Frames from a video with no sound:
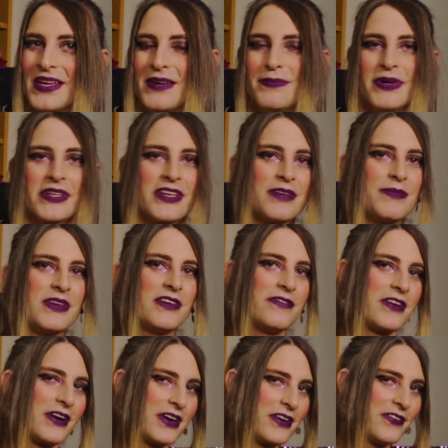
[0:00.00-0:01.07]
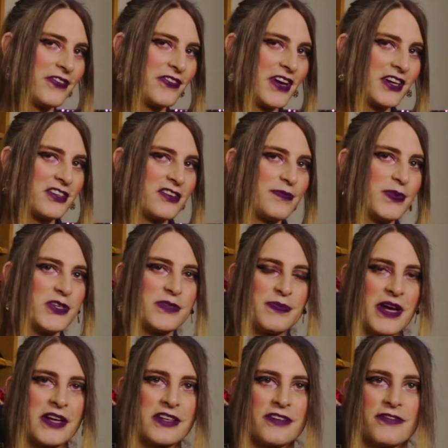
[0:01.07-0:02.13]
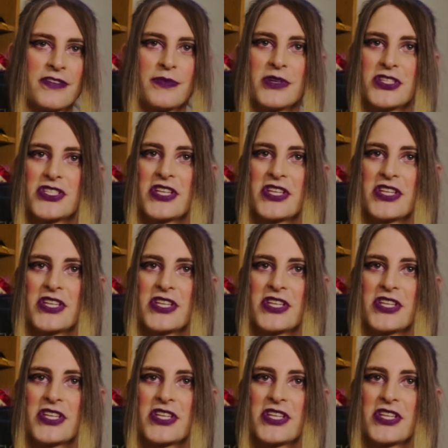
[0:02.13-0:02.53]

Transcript: but can be a very effective perspective from which